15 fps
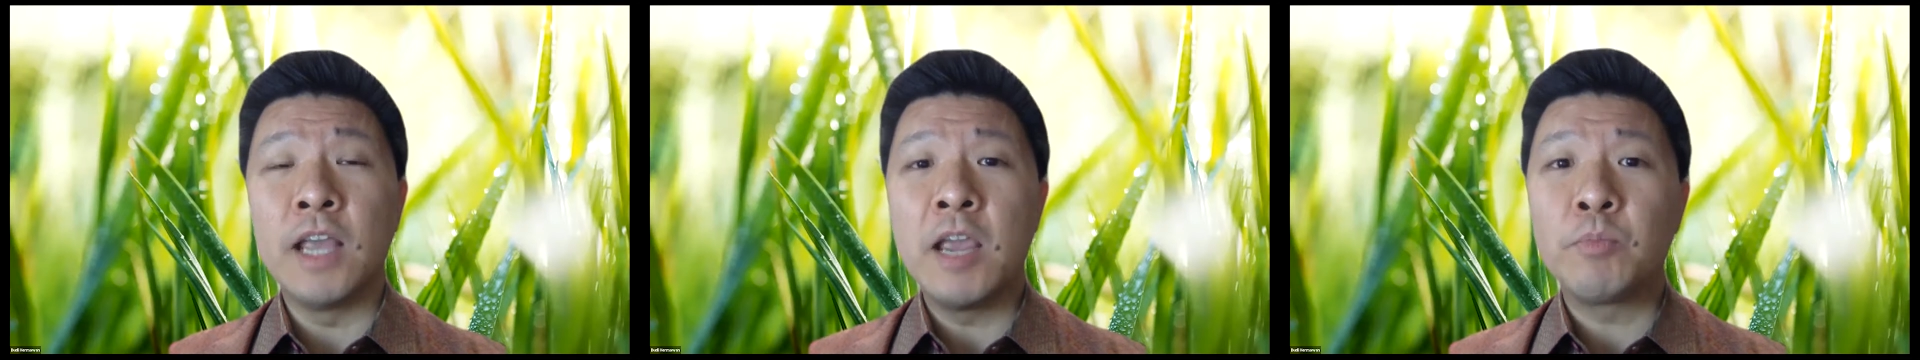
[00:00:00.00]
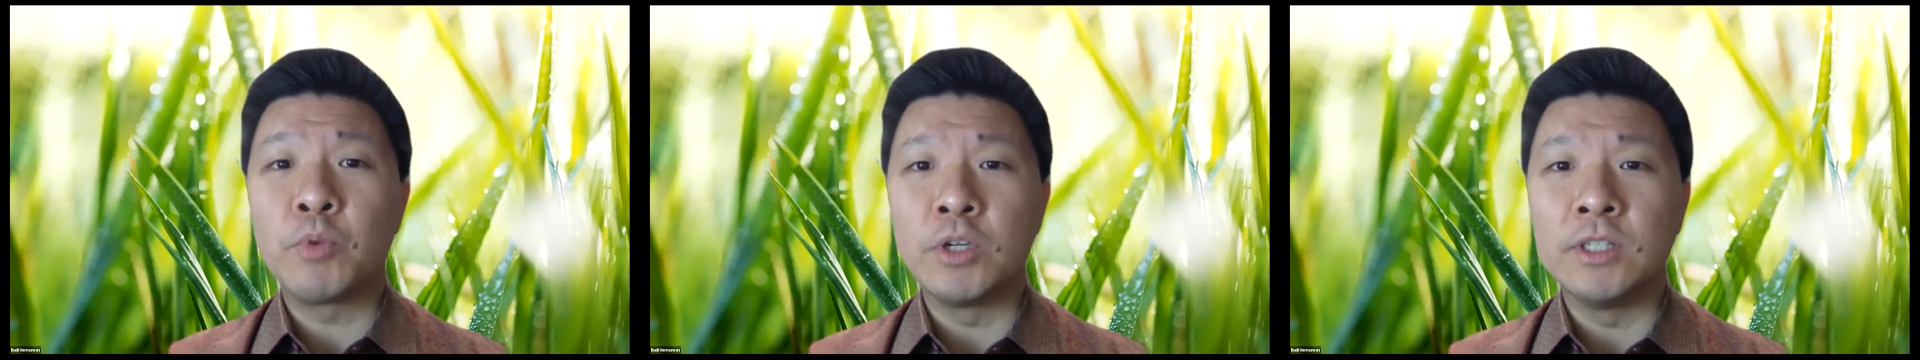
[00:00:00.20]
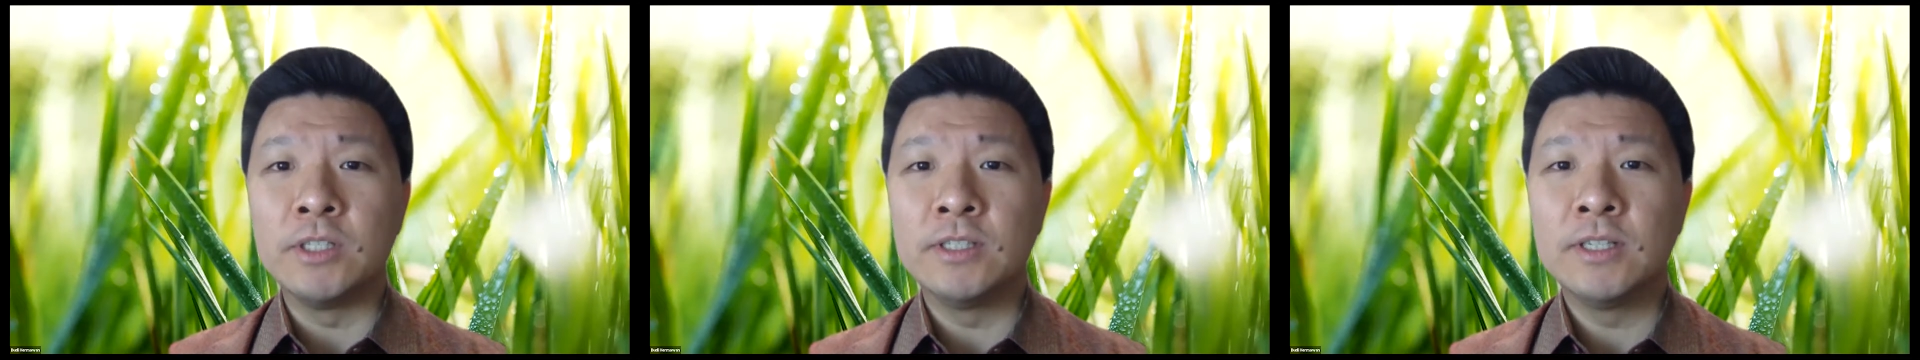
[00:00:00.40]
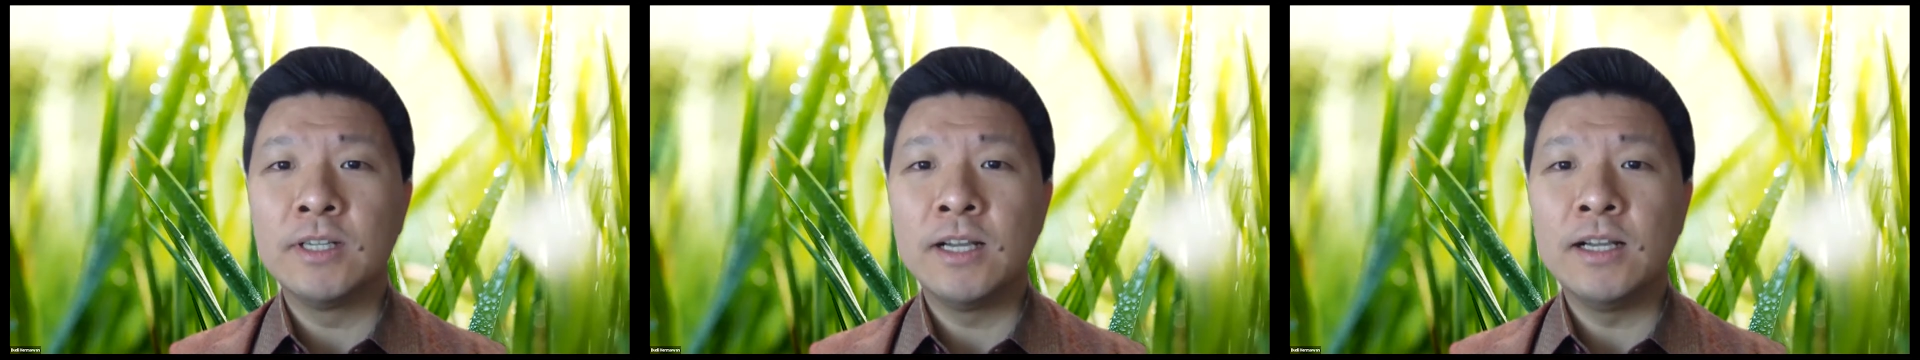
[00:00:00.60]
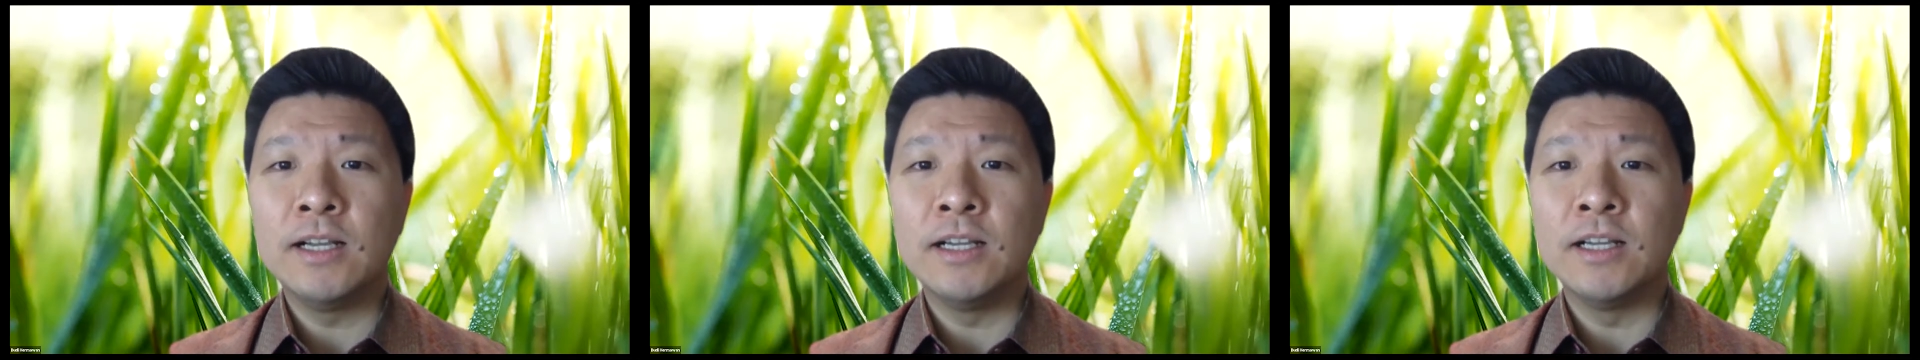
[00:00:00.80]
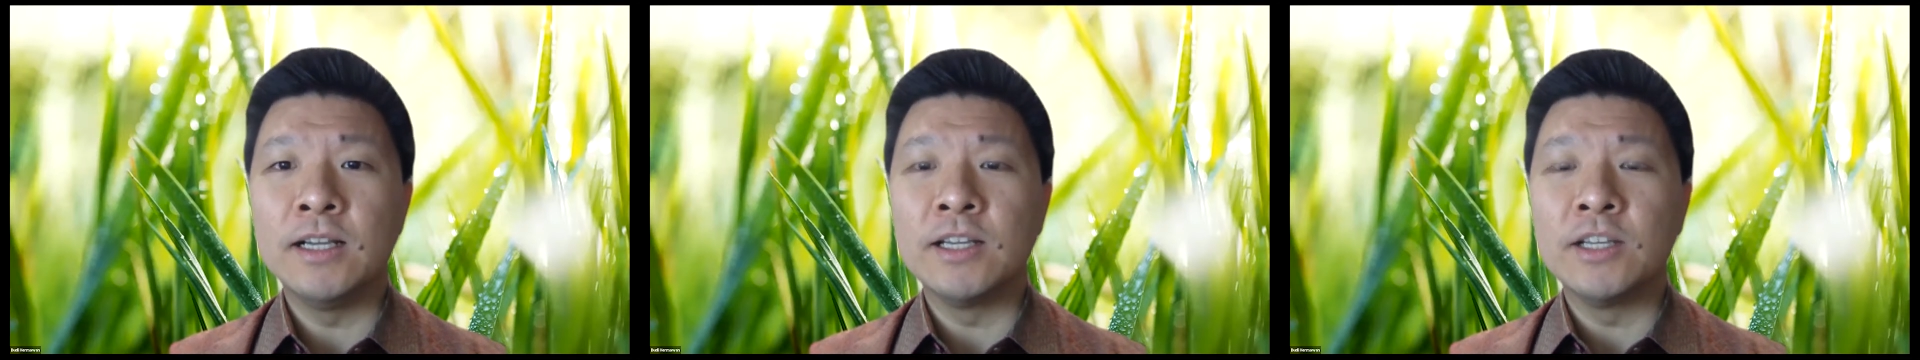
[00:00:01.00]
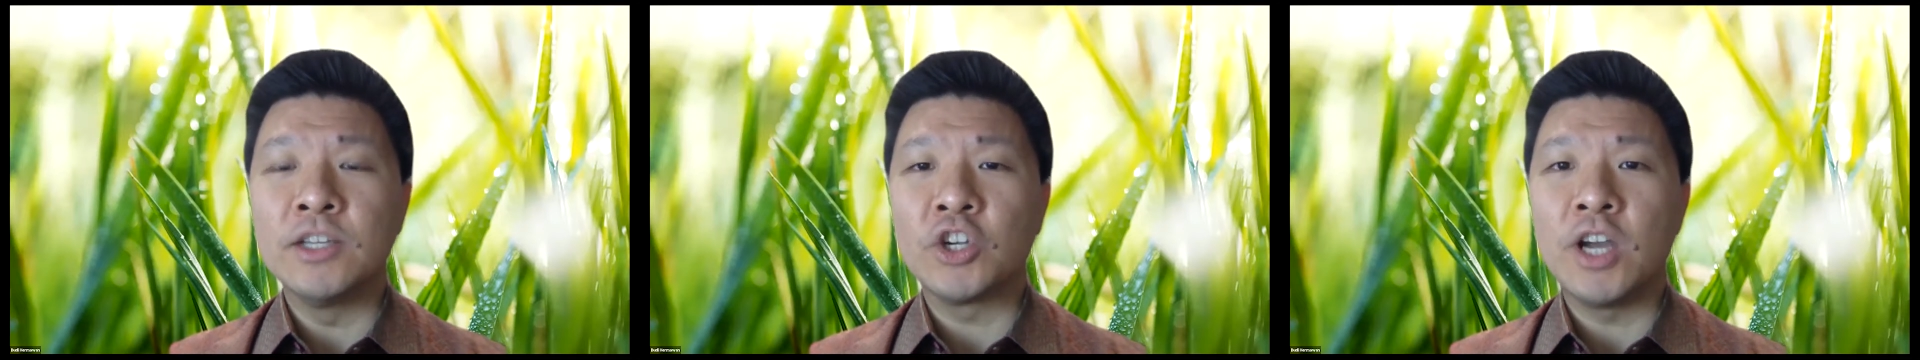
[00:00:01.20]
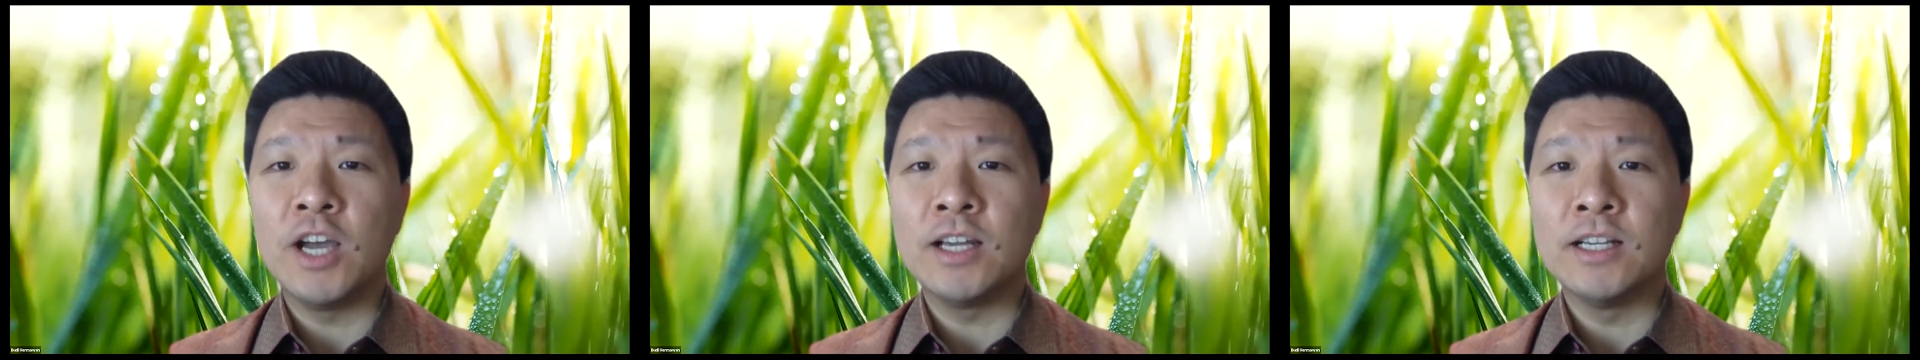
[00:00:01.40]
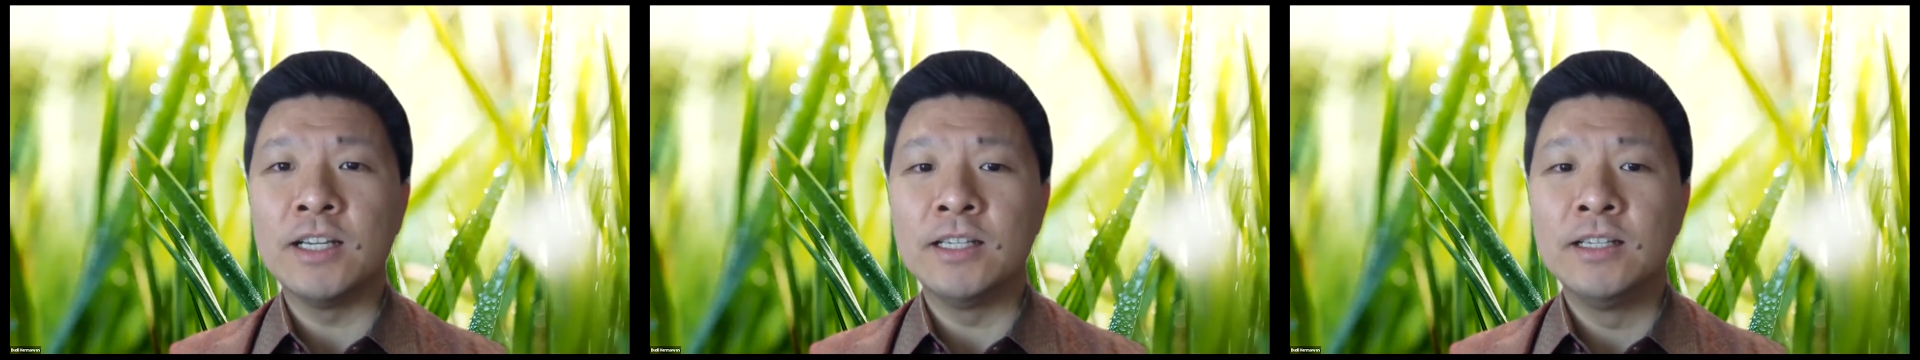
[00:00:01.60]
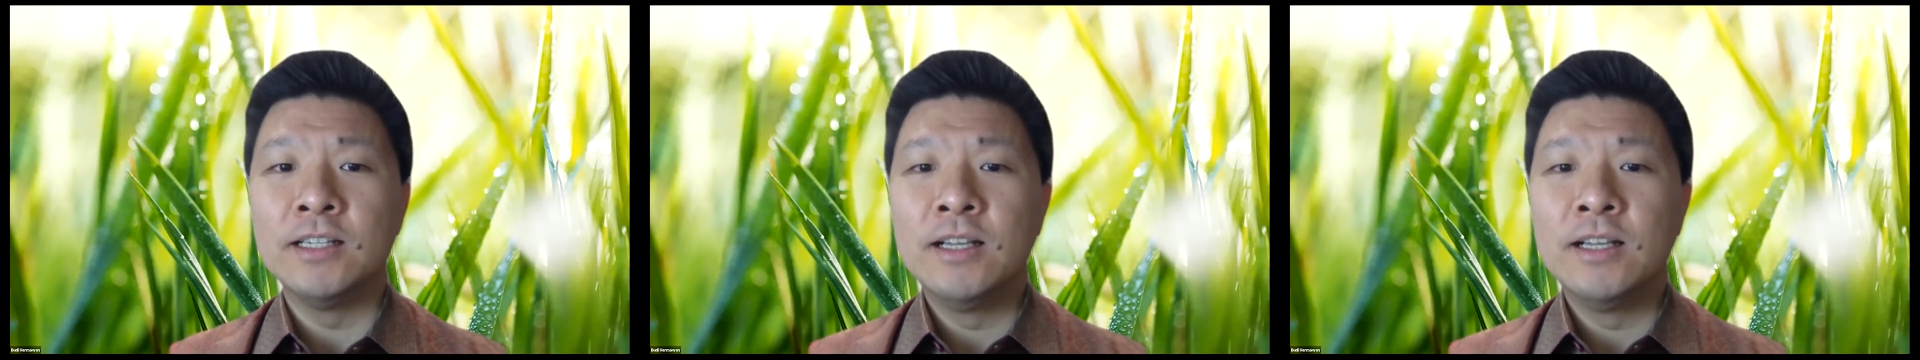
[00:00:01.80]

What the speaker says: April in Jakarta,